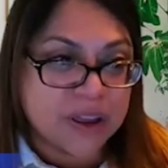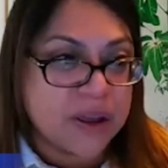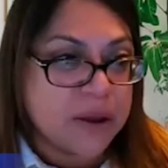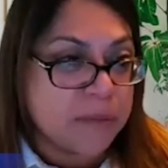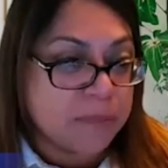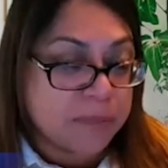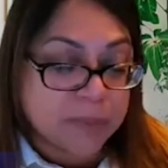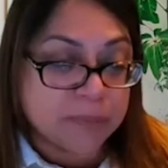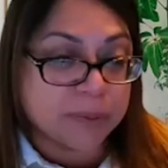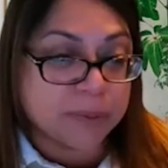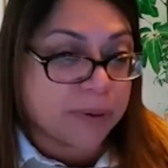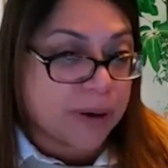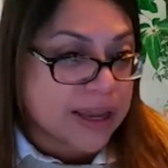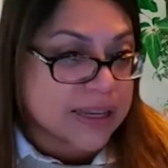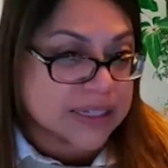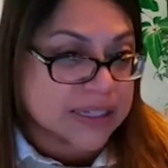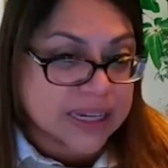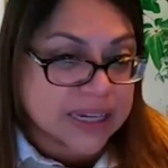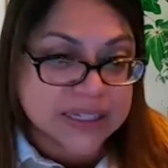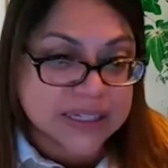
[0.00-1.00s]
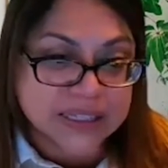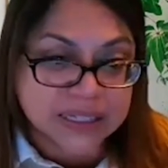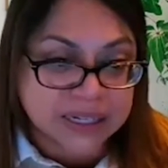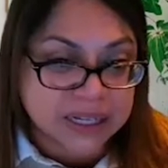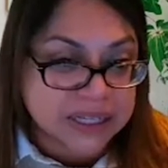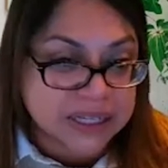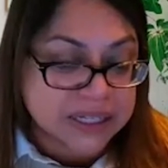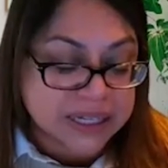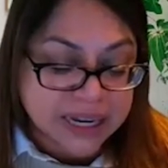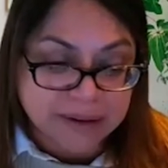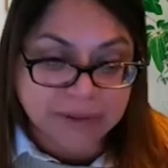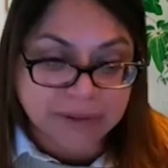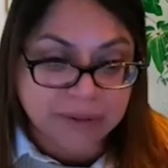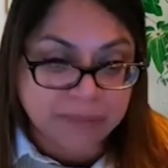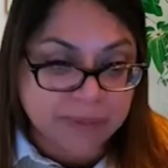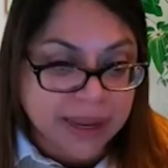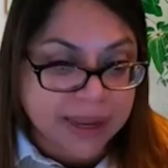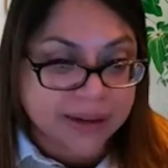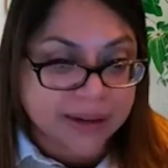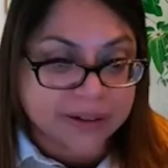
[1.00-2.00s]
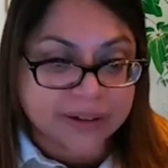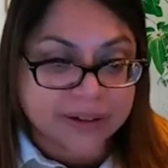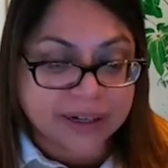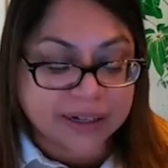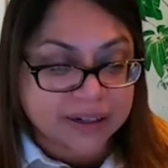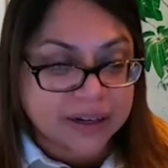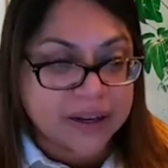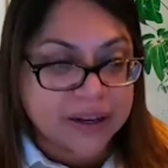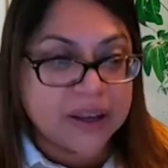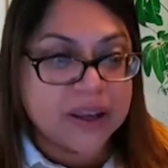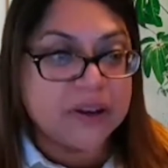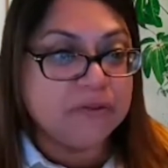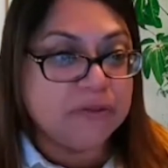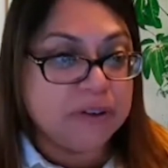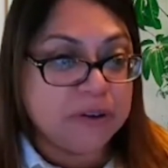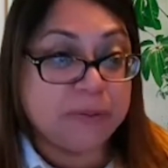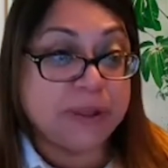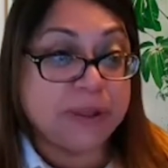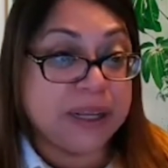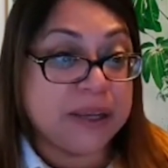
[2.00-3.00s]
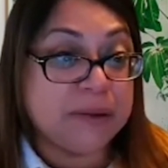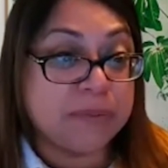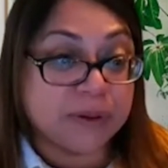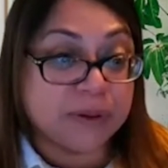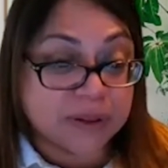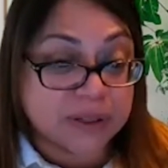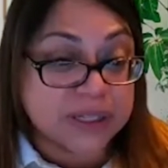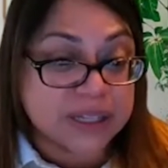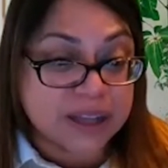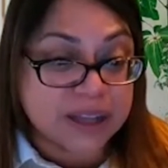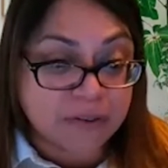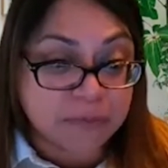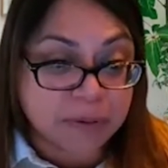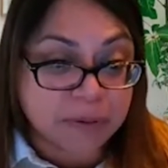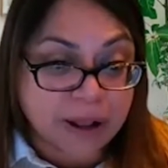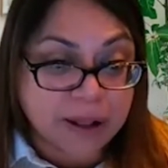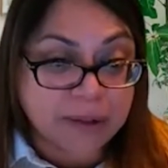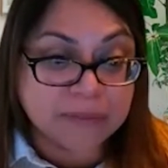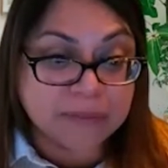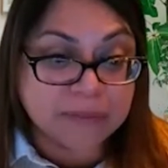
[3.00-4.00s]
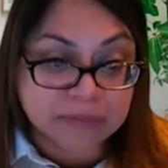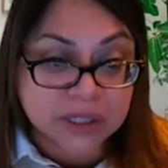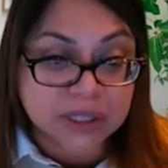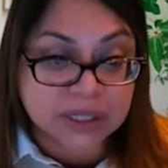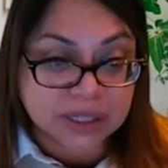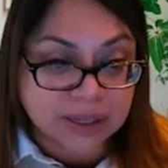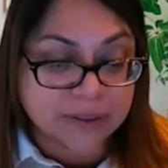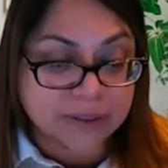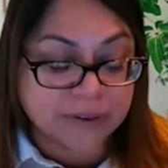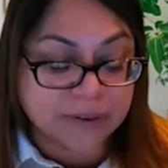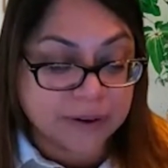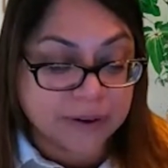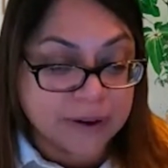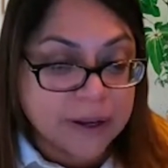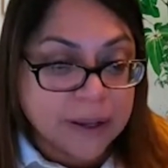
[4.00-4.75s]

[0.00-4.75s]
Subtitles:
been processed in a timely manner, and we've been able to solve problems together.